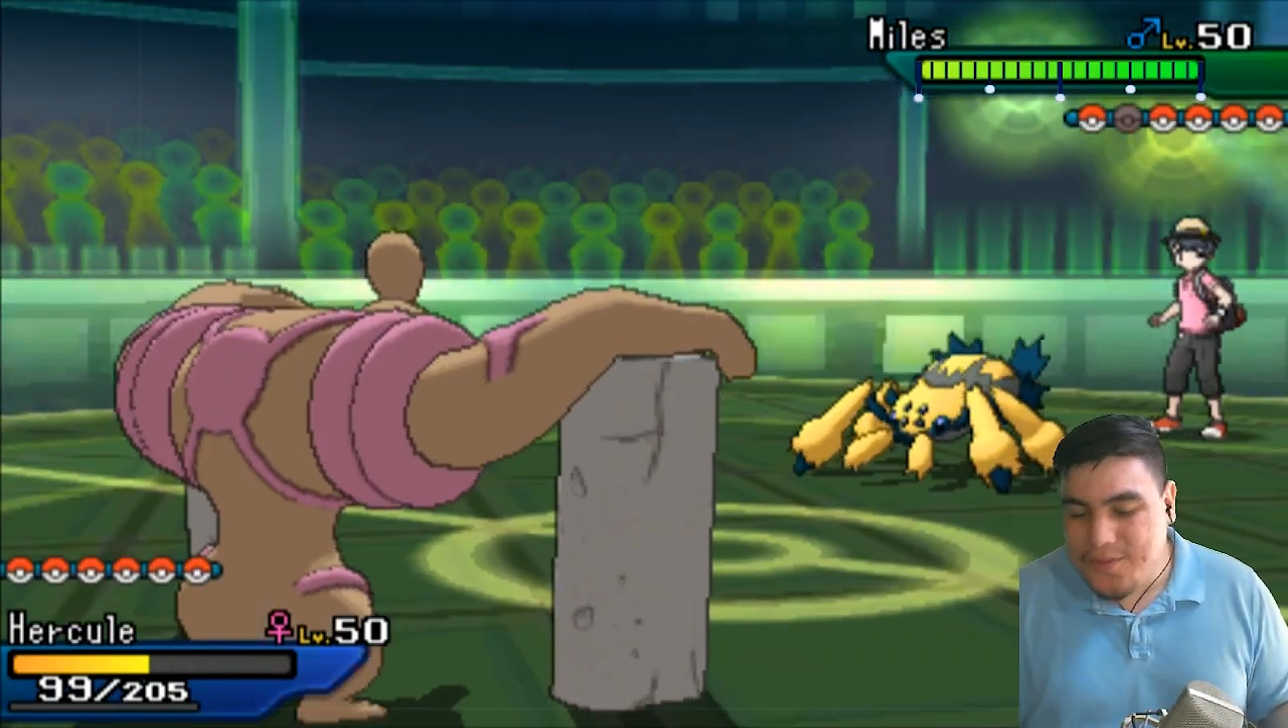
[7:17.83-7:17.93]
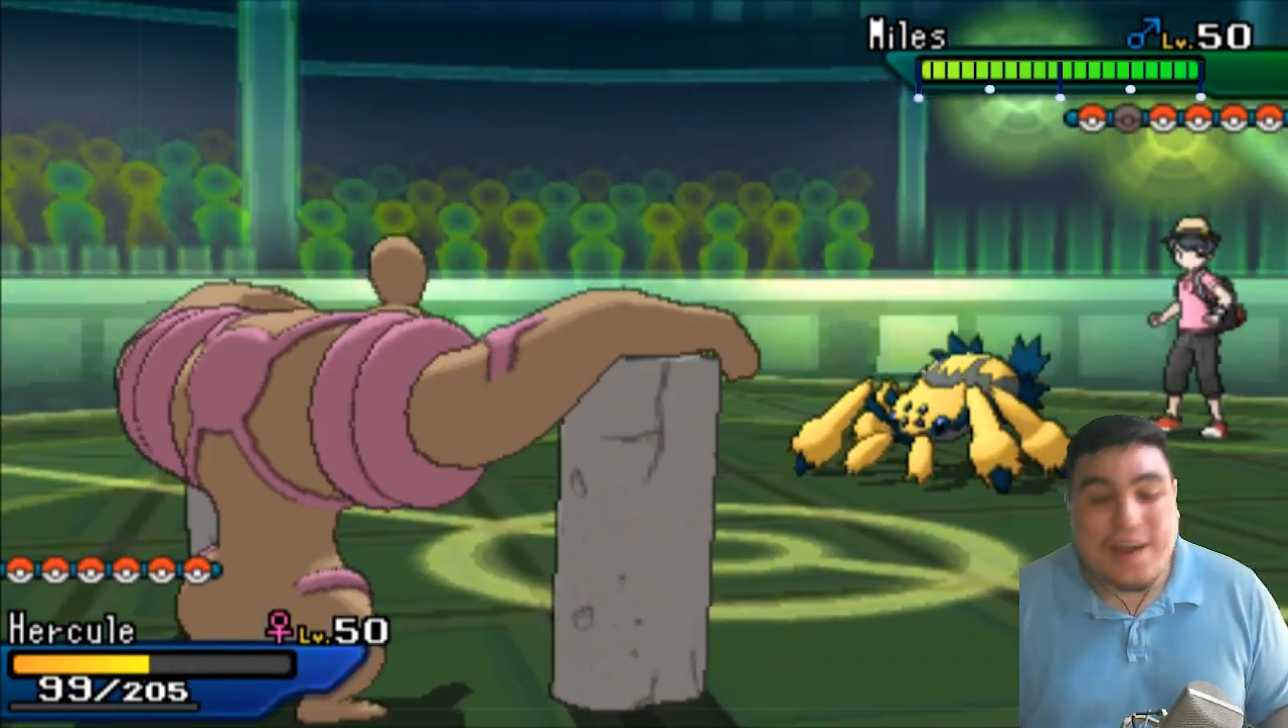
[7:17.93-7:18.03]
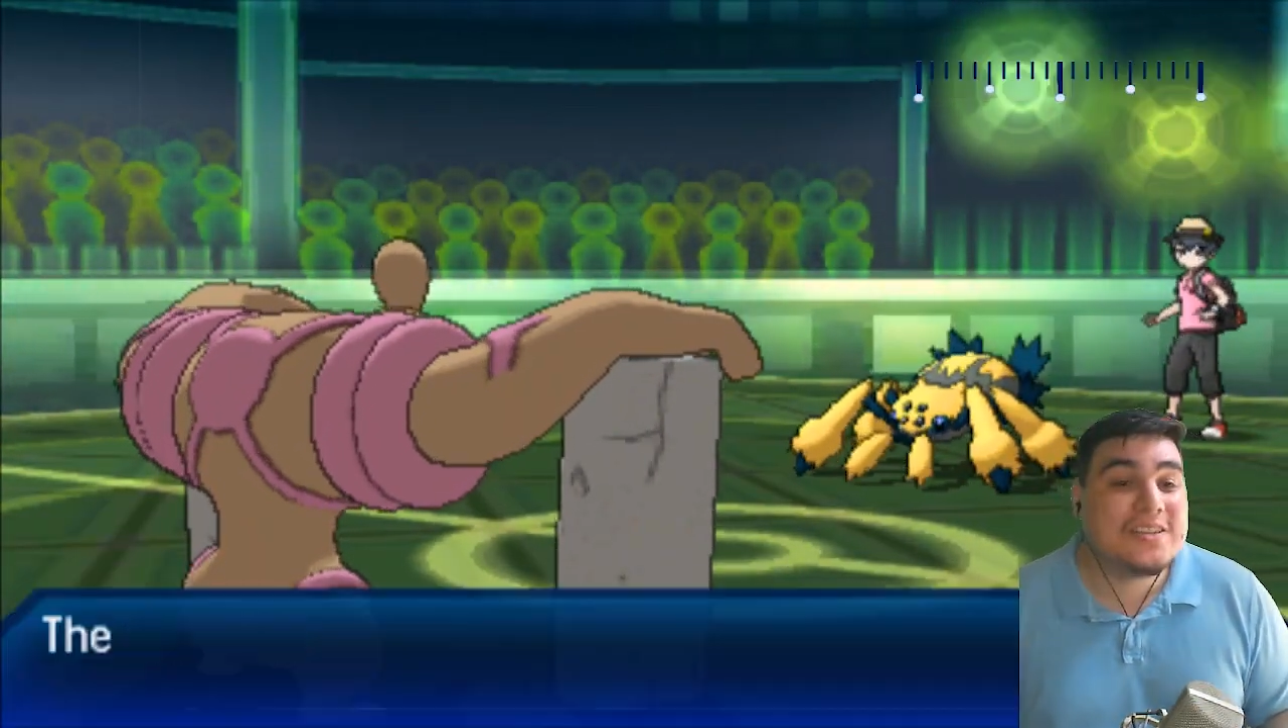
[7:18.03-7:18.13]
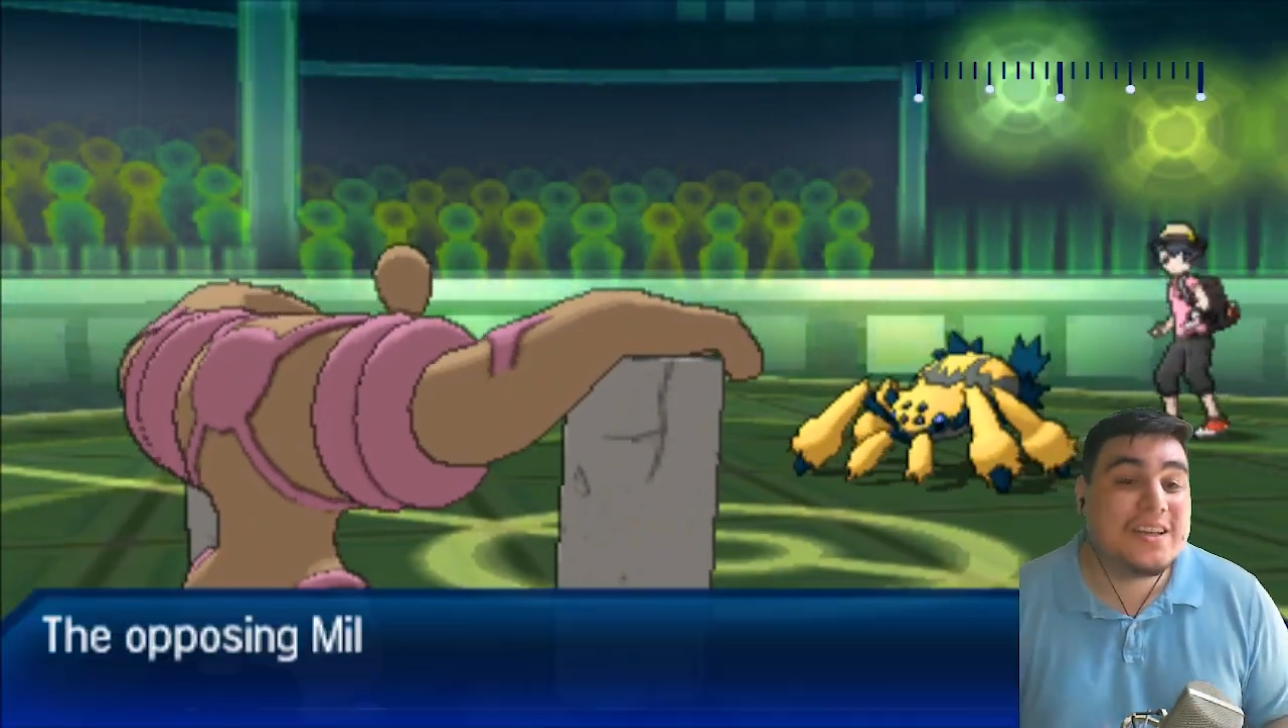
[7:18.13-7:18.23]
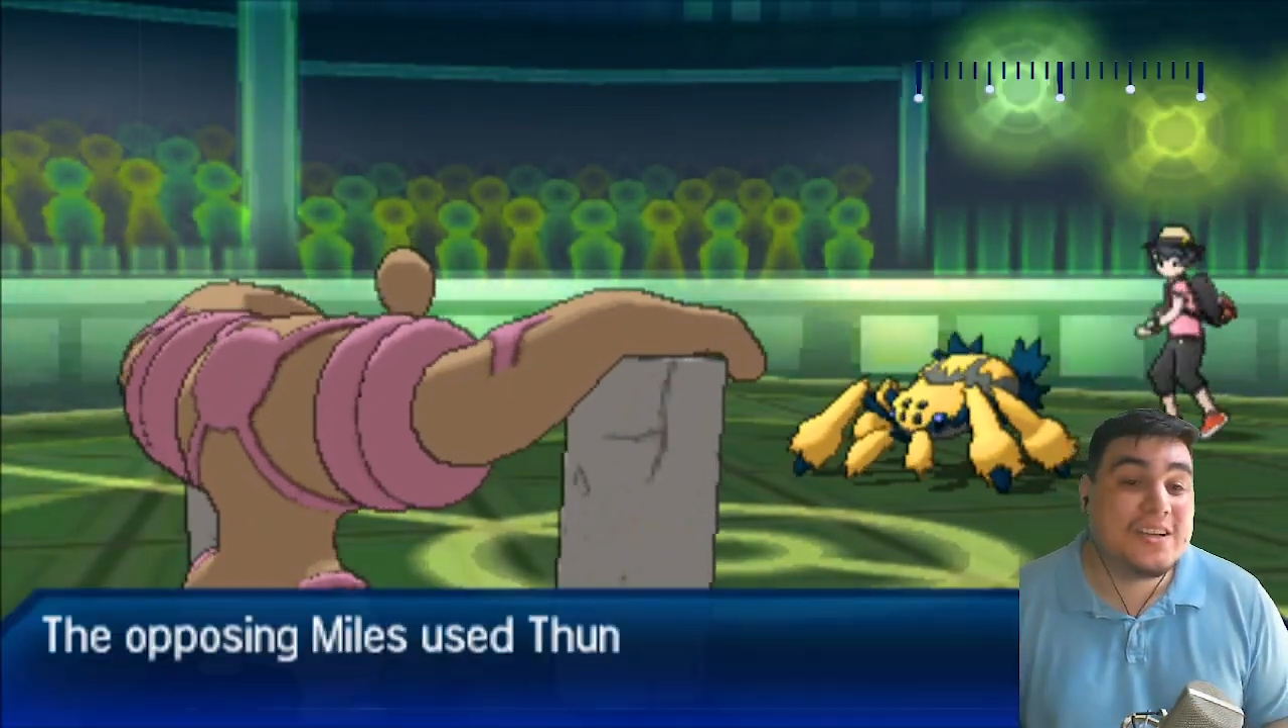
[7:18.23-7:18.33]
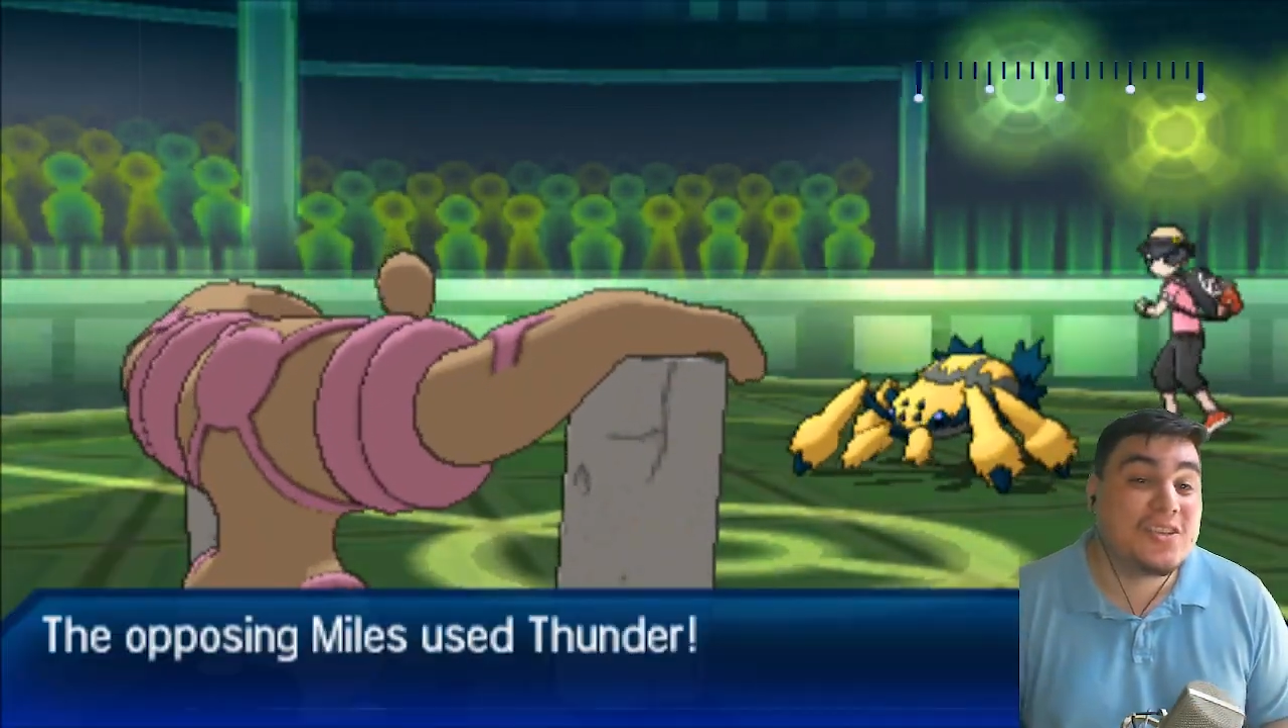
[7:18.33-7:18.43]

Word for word: the Palossand is,